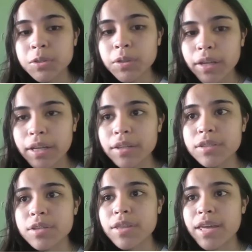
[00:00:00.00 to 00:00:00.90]
2e
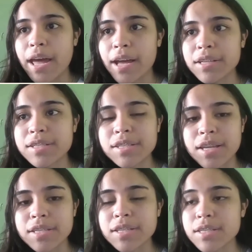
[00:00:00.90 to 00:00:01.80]
to the x
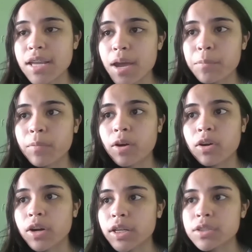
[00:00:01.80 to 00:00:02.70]
stays the same
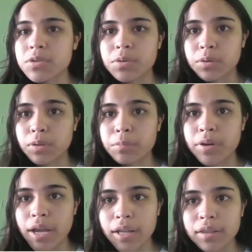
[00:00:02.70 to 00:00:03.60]
according to rule
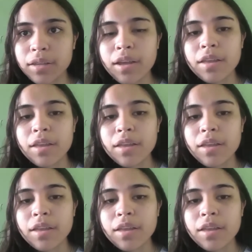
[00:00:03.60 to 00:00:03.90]
number 8.